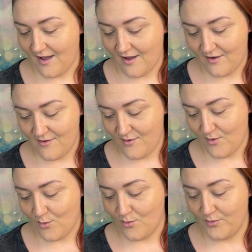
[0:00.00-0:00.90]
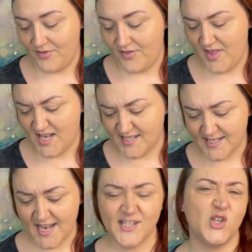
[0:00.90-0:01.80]
Oh,
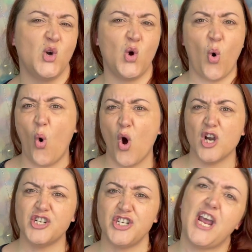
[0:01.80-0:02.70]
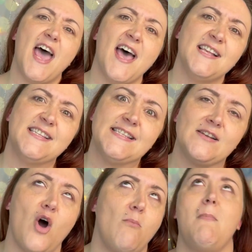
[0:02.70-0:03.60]
this is gorgeous.
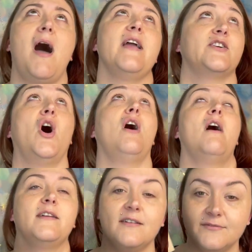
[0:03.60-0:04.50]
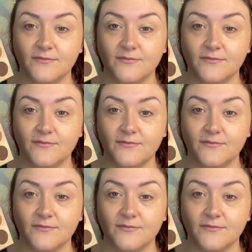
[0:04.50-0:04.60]
Oh my God.